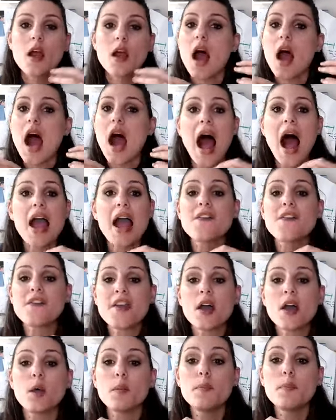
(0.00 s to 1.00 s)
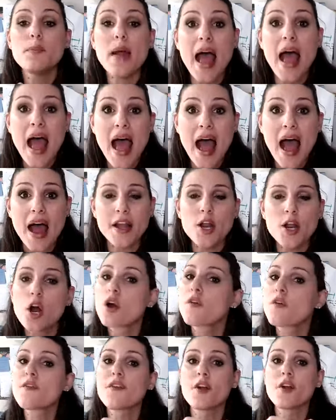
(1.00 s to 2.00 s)
I feel bad
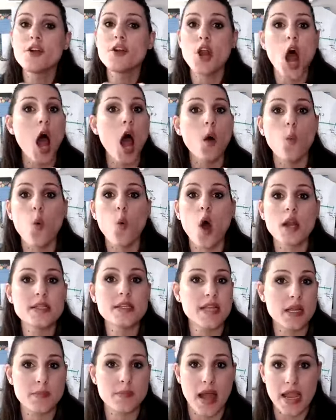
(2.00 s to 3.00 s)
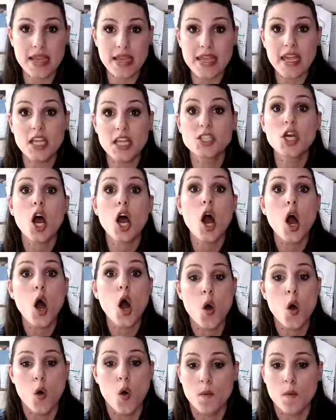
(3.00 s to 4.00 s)
for not wanting my kids
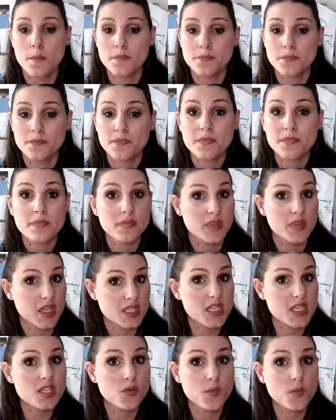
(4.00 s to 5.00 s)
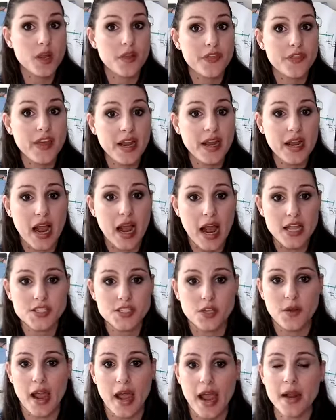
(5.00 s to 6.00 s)
home. This is a real thing, guys,
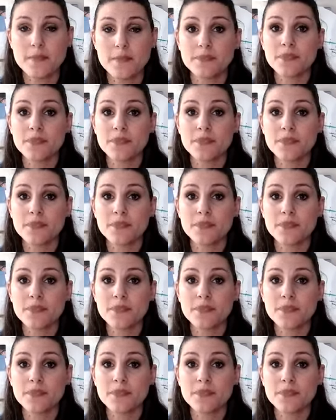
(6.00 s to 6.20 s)
okay?